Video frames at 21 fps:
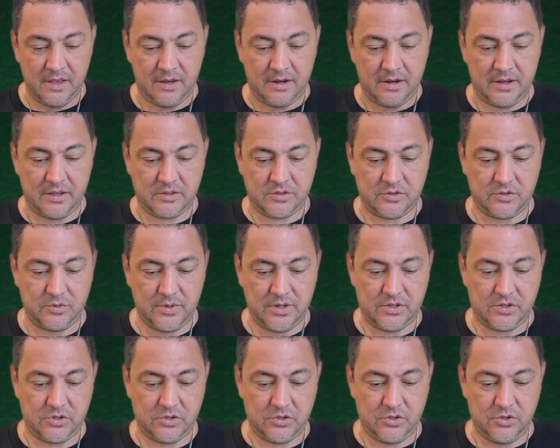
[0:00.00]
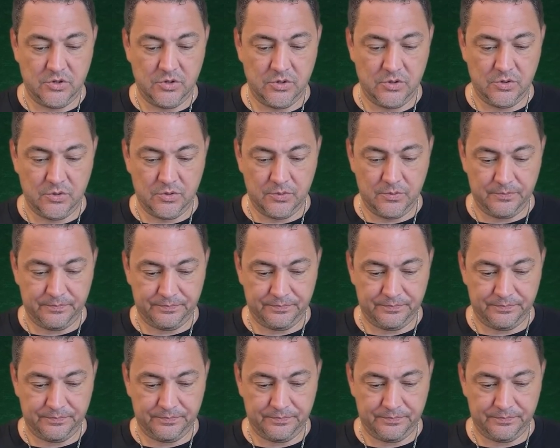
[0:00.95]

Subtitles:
Let's switch to